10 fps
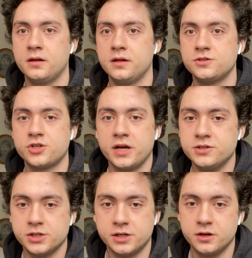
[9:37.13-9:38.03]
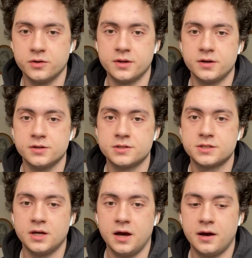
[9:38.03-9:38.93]
It's changing,
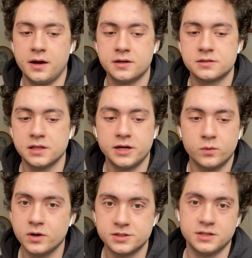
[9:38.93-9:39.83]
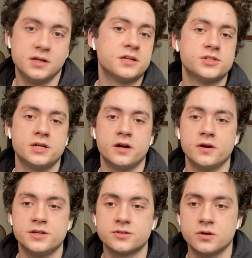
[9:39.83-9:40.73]
there's slang words in the
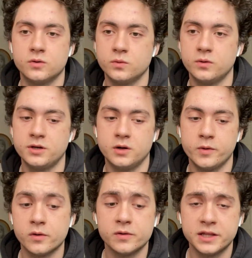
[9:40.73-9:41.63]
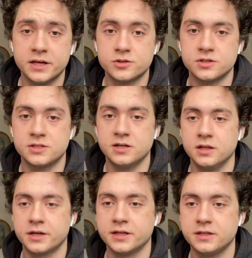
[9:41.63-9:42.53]
dictionary. So, we were really interested to
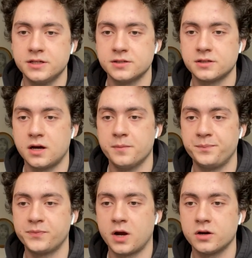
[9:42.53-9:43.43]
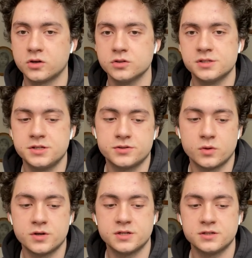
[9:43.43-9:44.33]
look at these articles and these
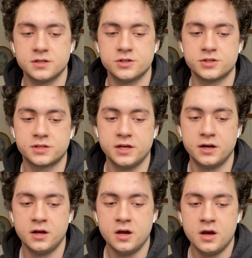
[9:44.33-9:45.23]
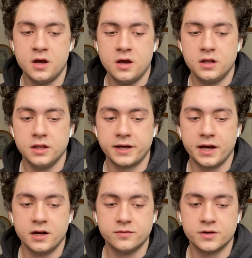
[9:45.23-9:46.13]
sources and just get like
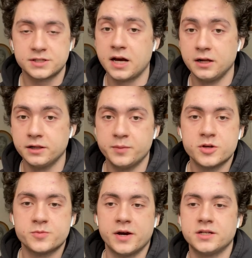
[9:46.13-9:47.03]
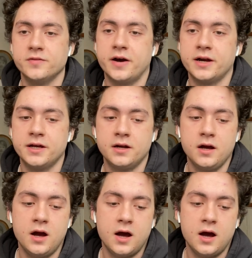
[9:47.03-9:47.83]
kind of a scholarly perspective on it.